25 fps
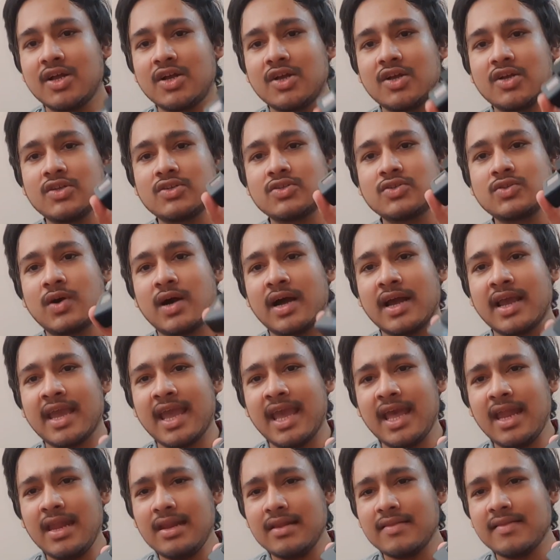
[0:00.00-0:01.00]
So
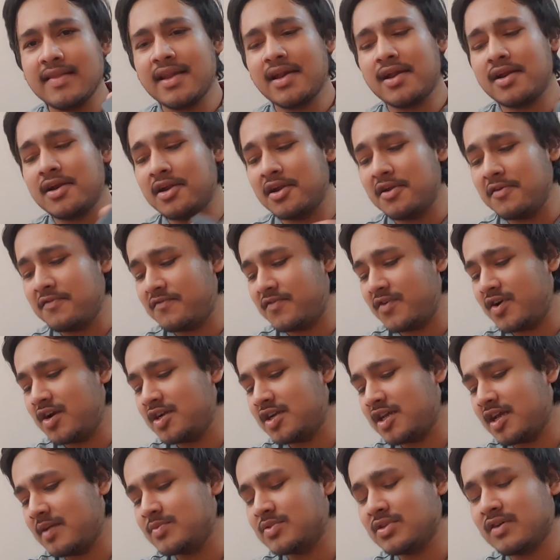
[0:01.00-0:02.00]
again, there are different
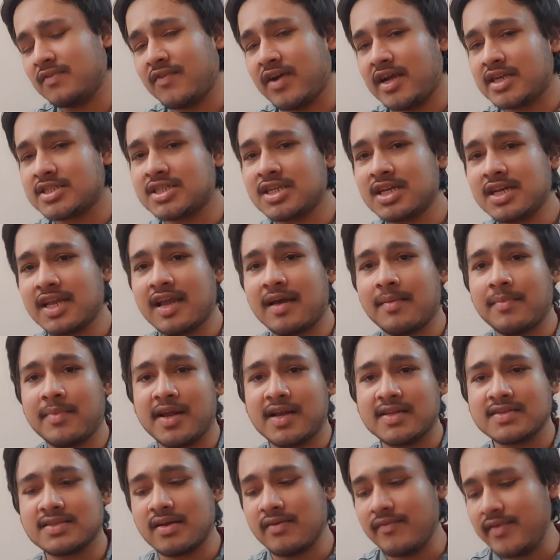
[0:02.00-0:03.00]
types of action
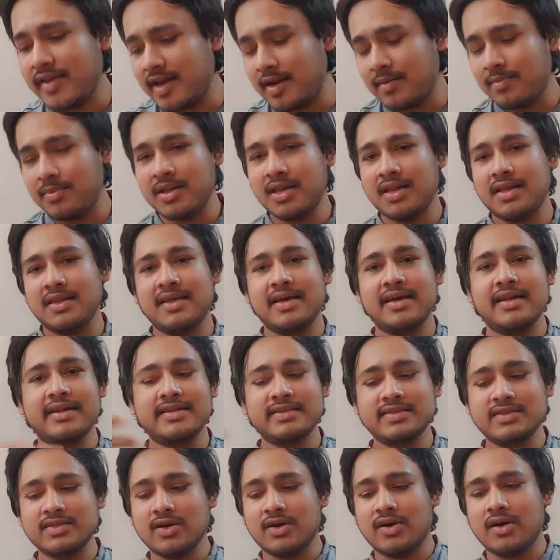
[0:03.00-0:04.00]
cameras available. There
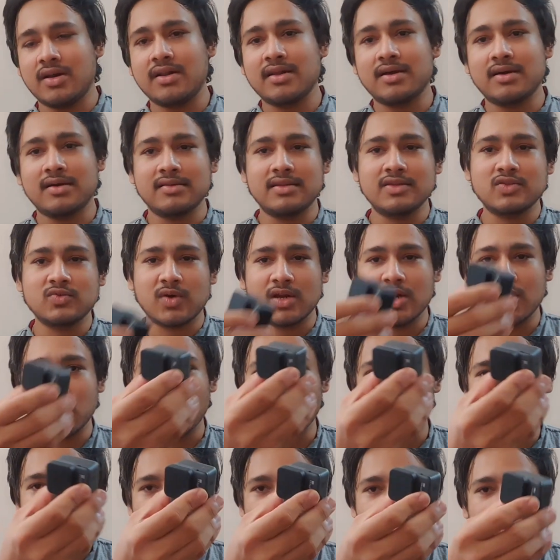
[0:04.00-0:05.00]
is your this one
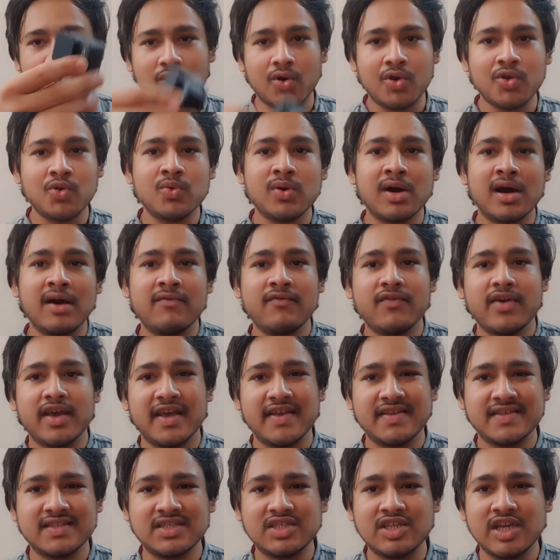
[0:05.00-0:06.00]
GoPro, you have
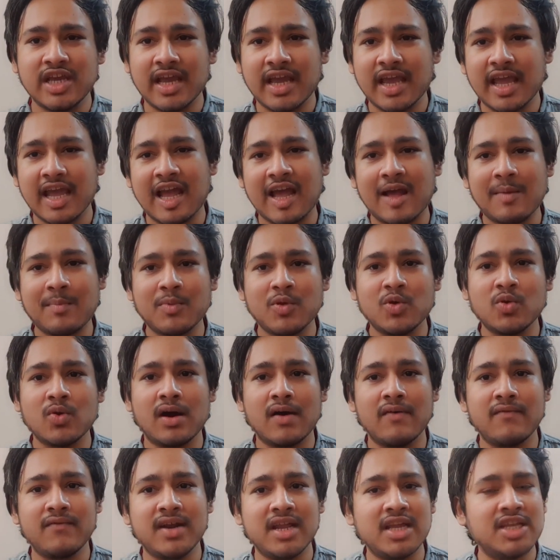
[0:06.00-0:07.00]
SJ Cam, you
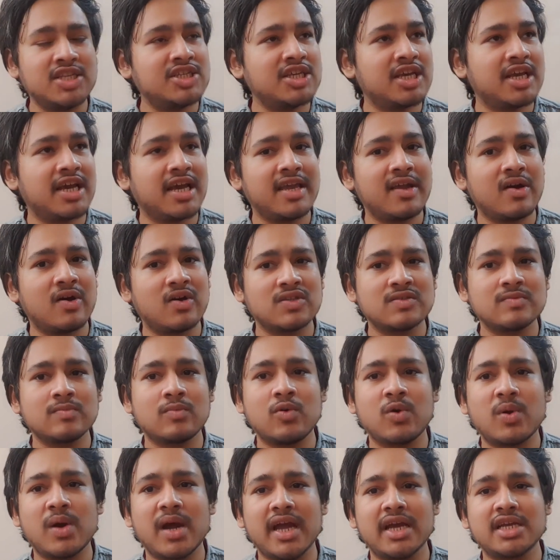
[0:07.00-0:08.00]
have DJI
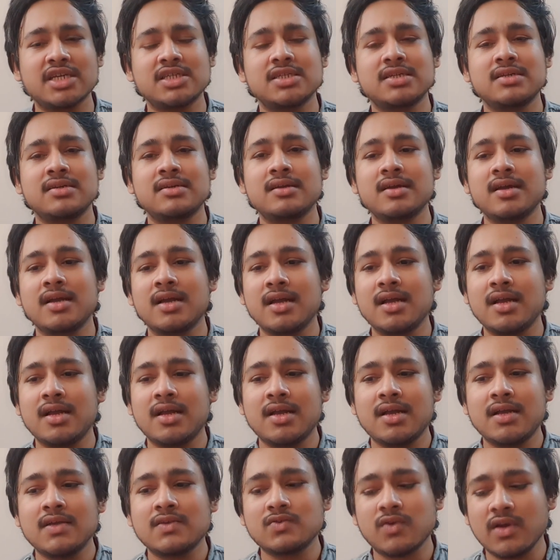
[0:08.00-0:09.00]
Osmo Action.
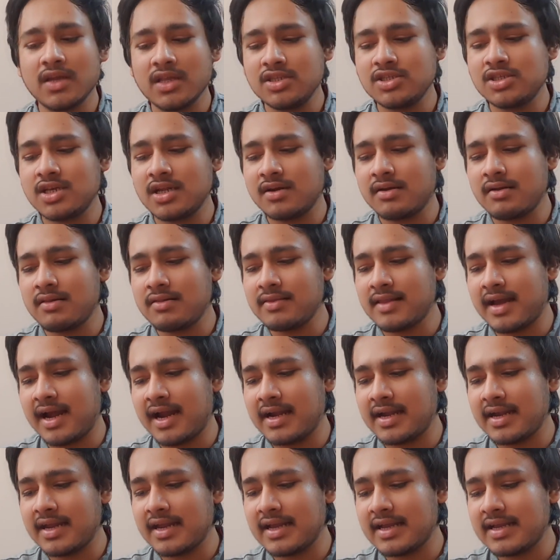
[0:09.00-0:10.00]
So in general,
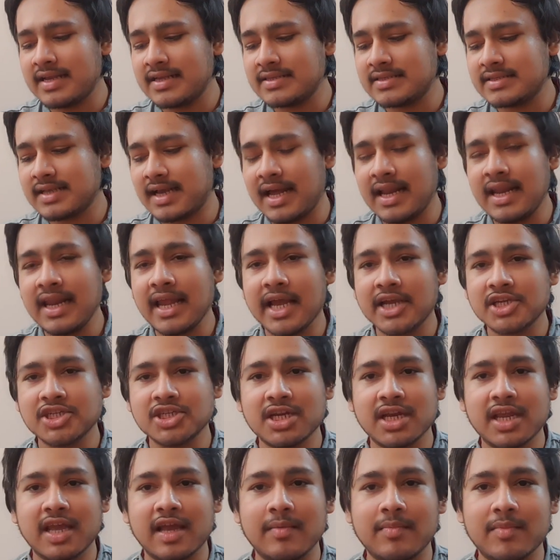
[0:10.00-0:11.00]
that is an action
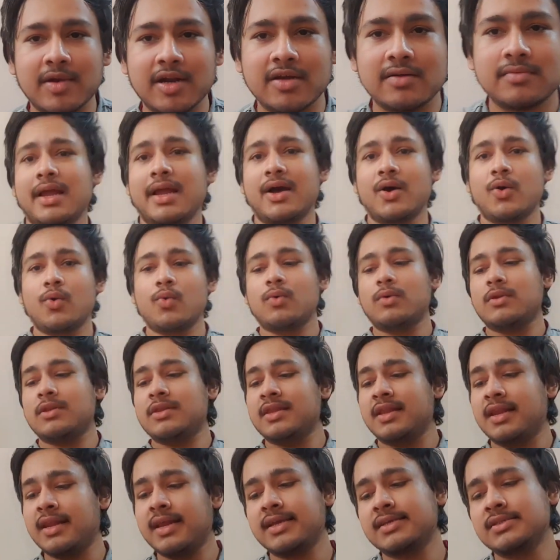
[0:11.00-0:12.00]
camera. Now,
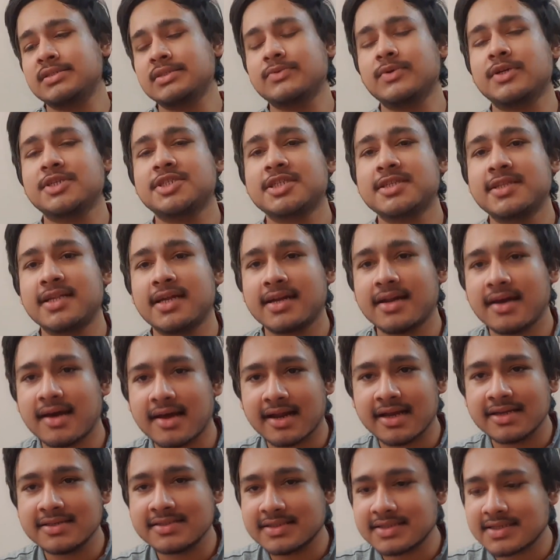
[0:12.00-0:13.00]
the next question that
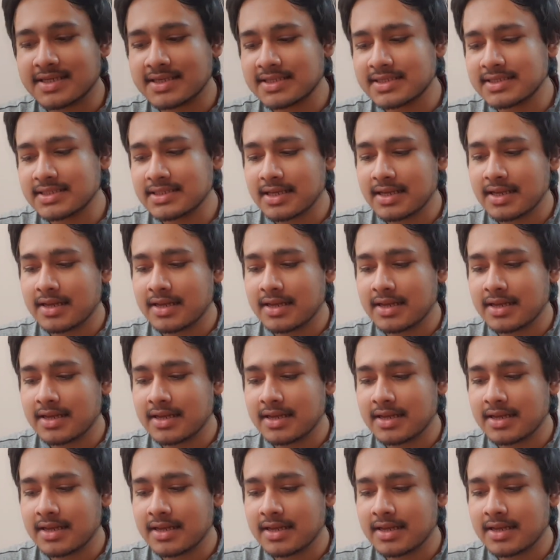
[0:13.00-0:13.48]
arises is,